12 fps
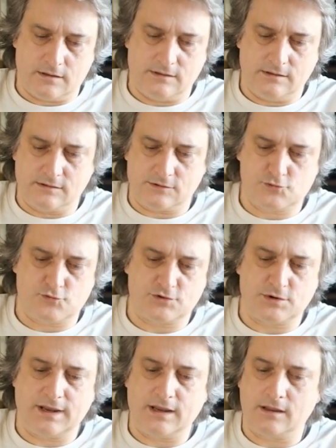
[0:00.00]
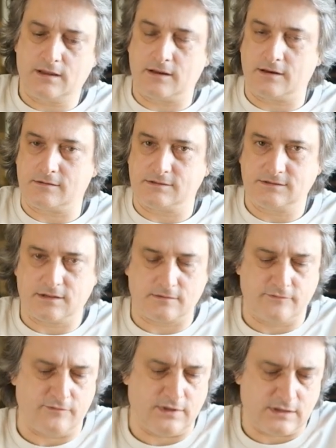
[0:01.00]
didn't shrink and all these kind
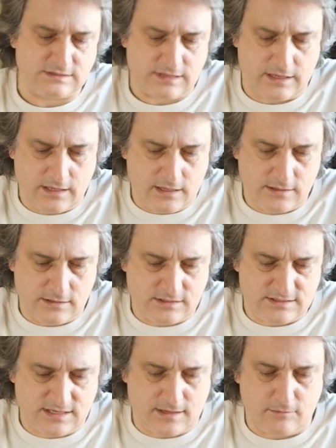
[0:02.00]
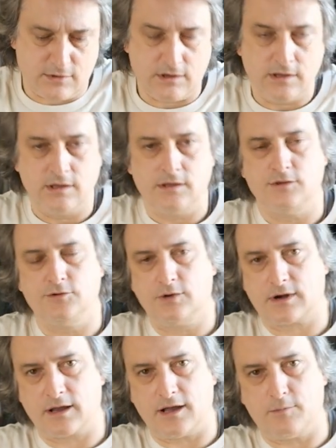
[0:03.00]
of things. I had some
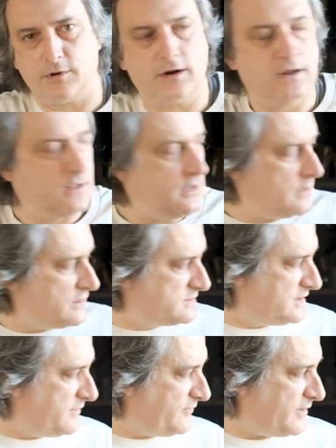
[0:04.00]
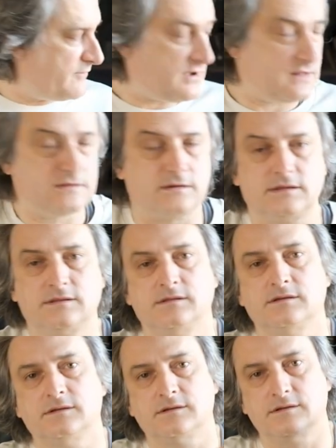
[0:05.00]
newer camera as the 500
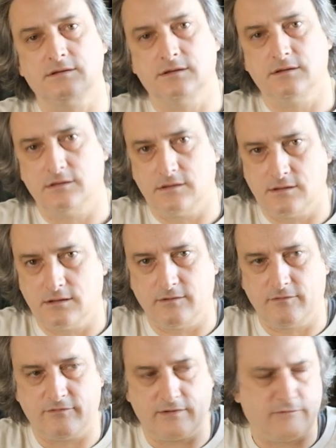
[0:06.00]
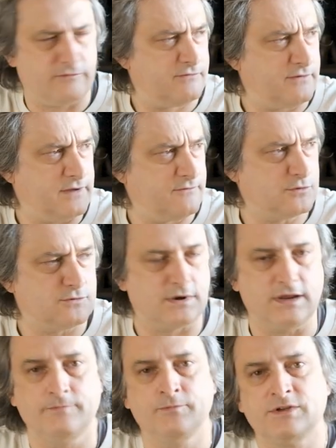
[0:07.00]

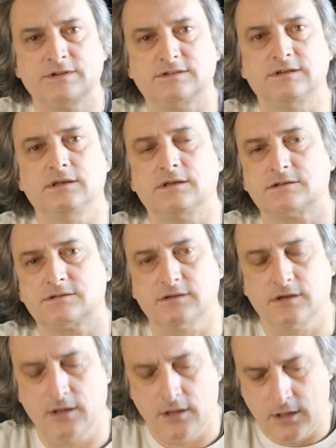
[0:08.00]
503 CX